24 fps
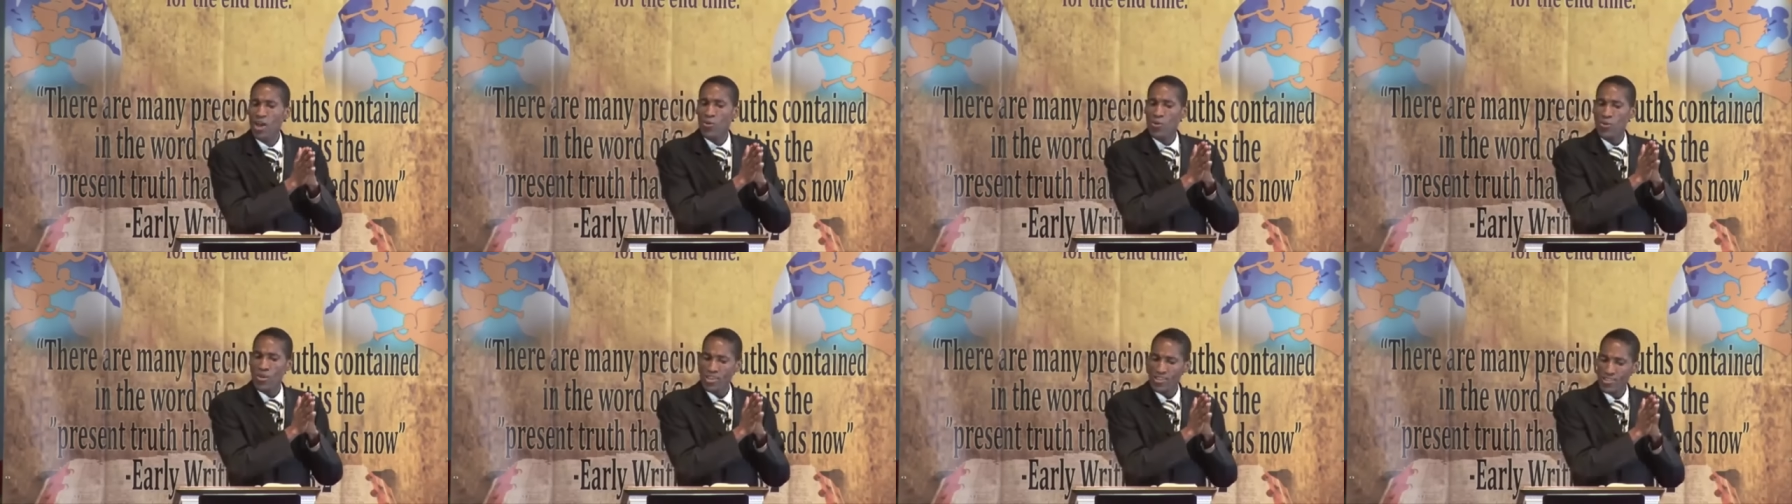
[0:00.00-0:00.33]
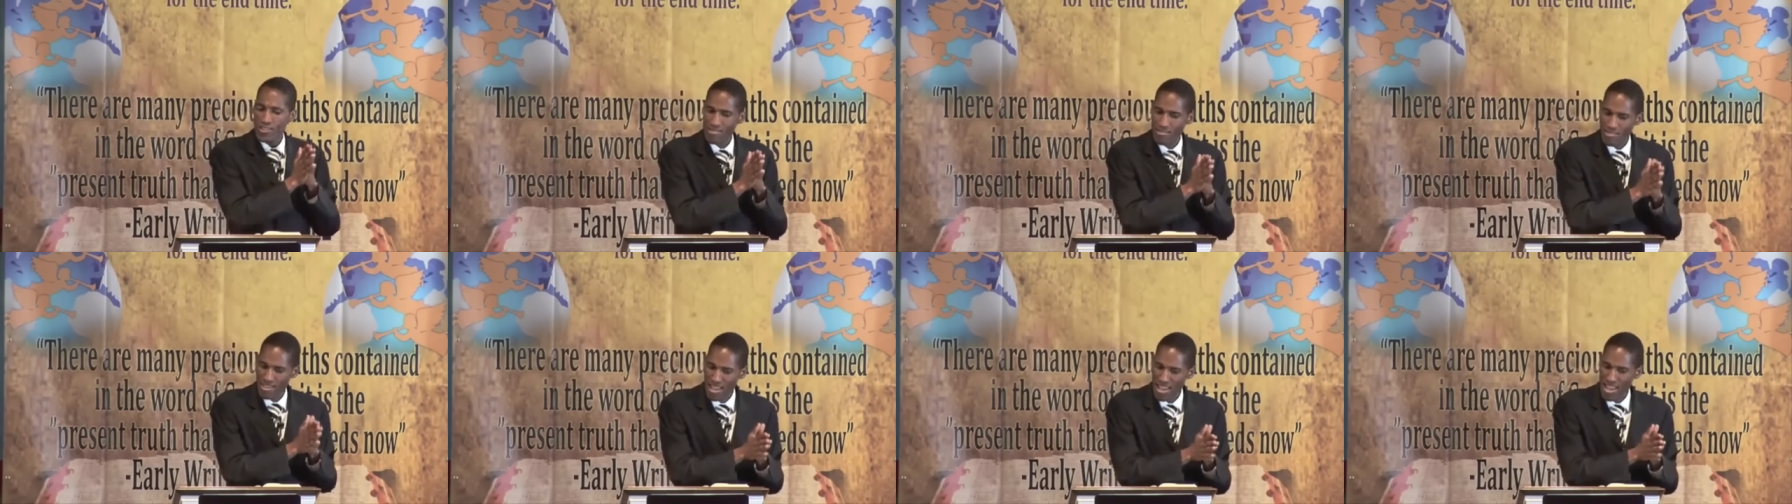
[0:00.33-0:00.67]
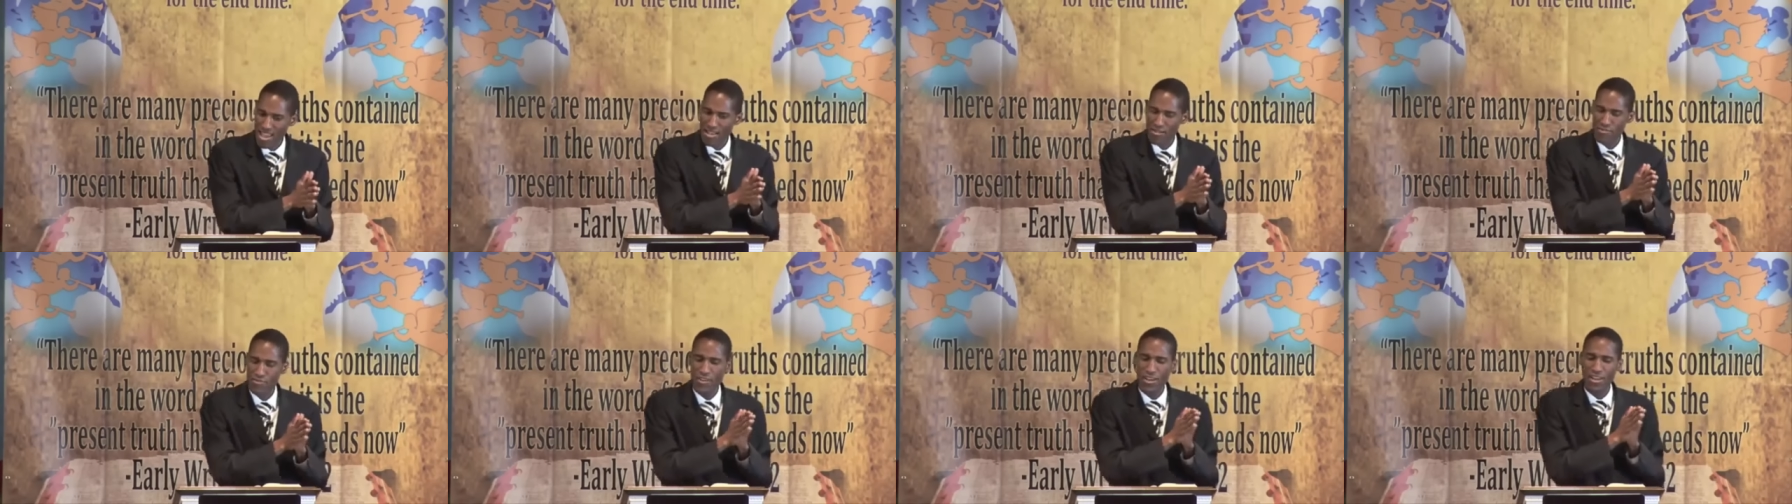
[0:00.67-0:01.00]

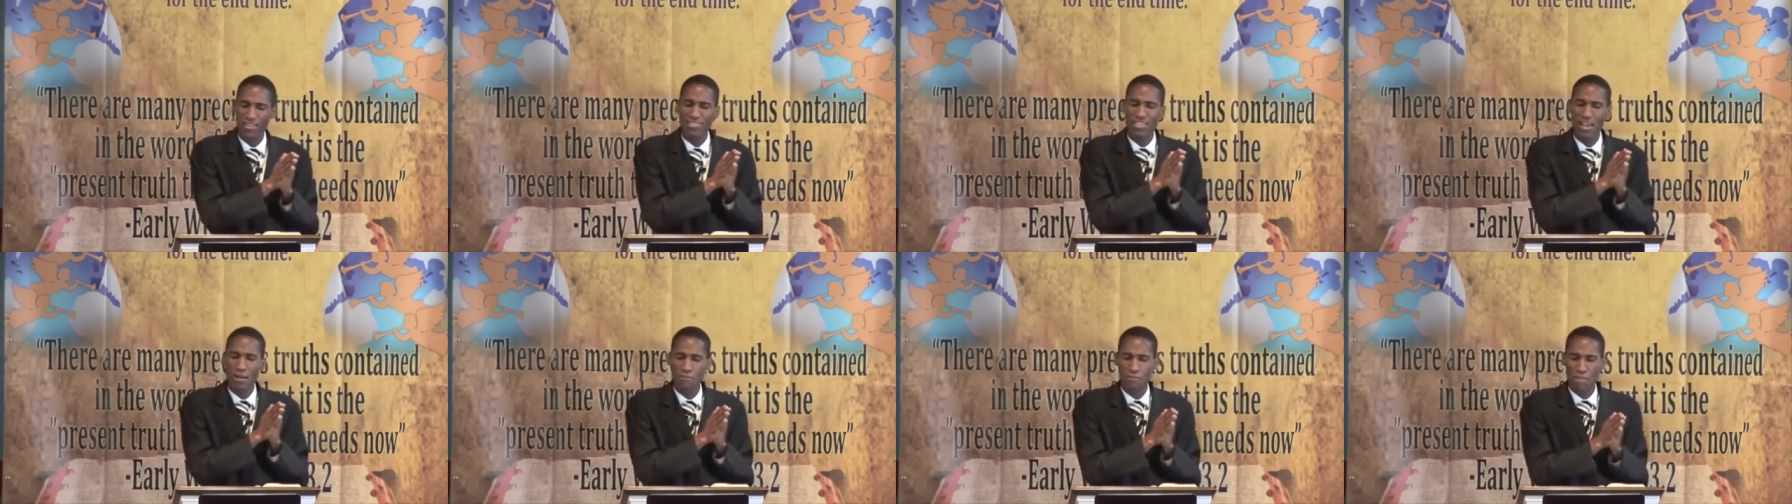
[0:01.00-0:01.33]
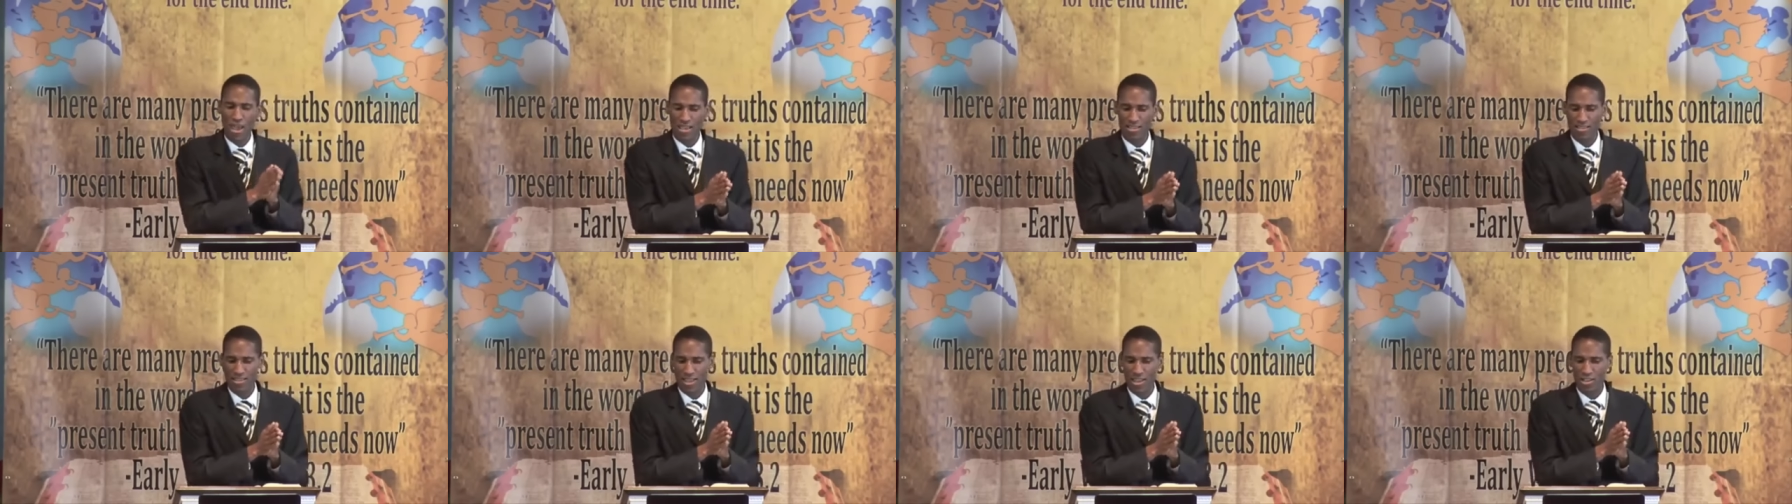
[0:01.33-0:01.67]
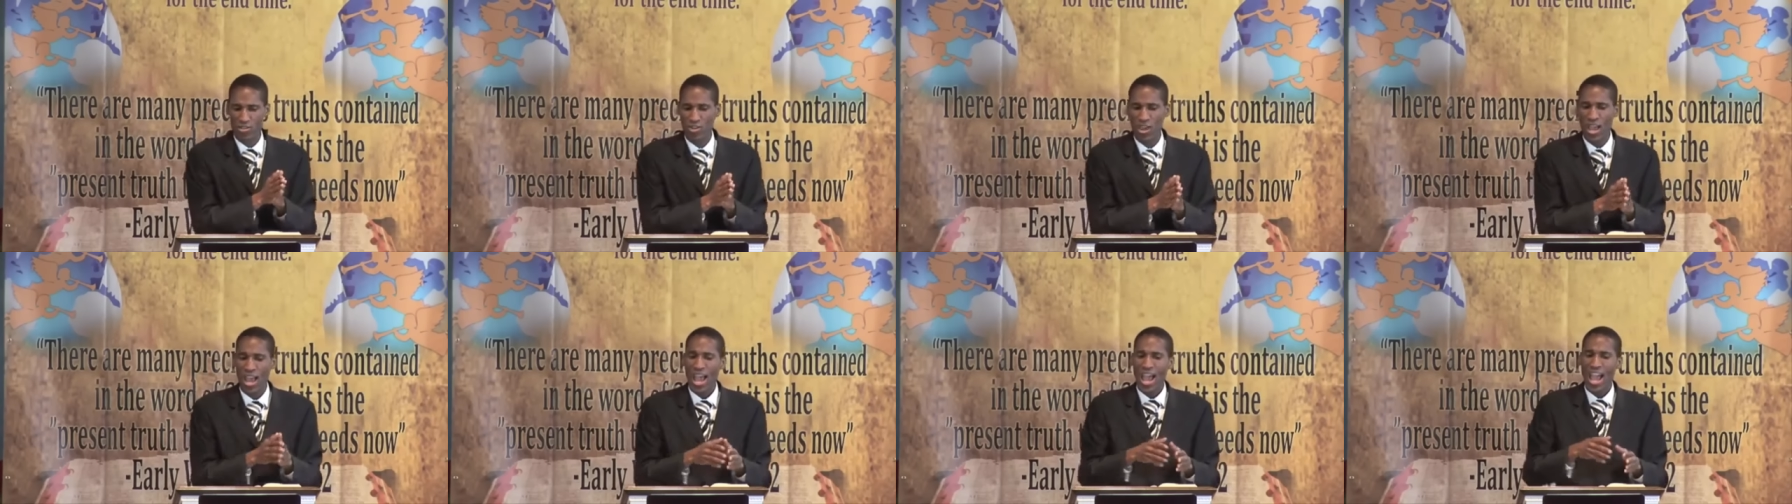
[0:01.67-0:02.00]
Receive the
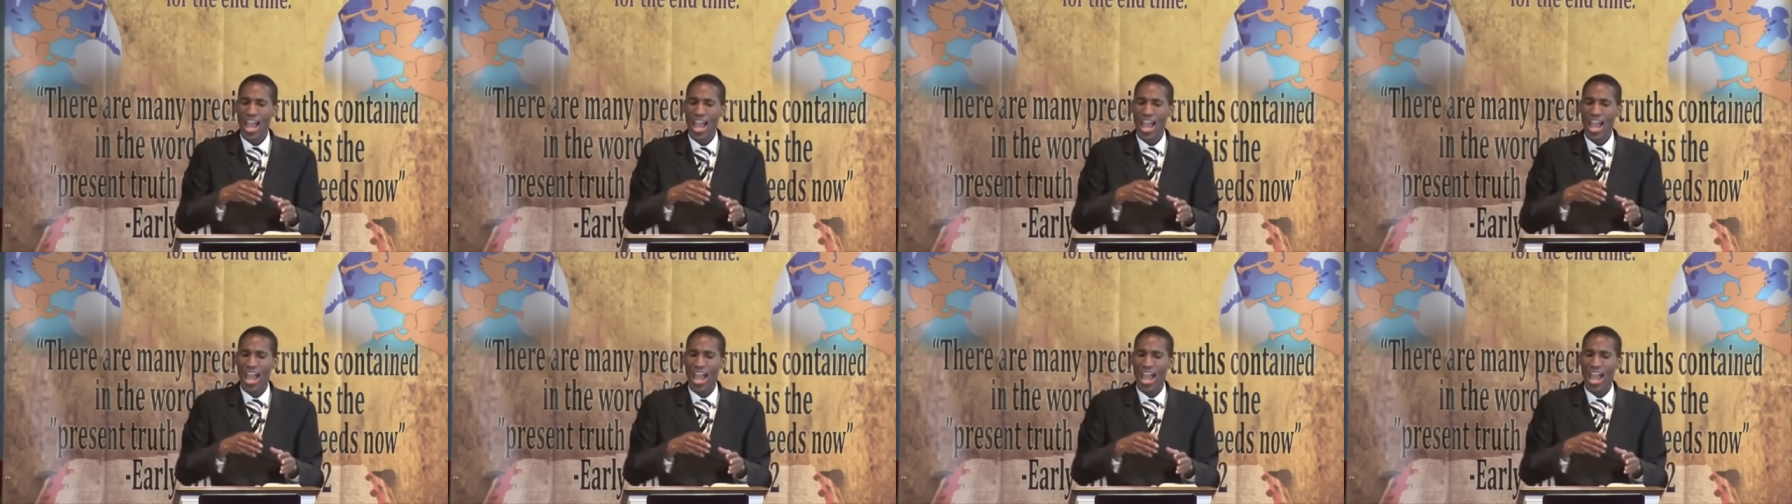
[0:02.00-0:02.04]
message.